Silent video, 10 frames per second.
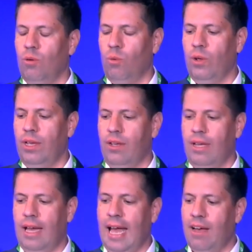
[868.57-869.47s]

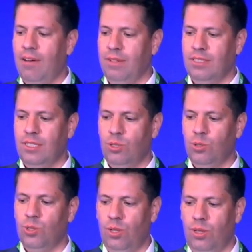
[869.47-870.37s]
We have
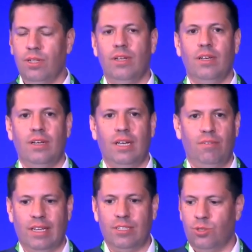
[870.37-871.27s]
institutional
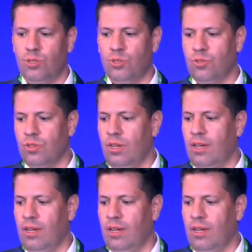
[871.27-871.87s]
investors.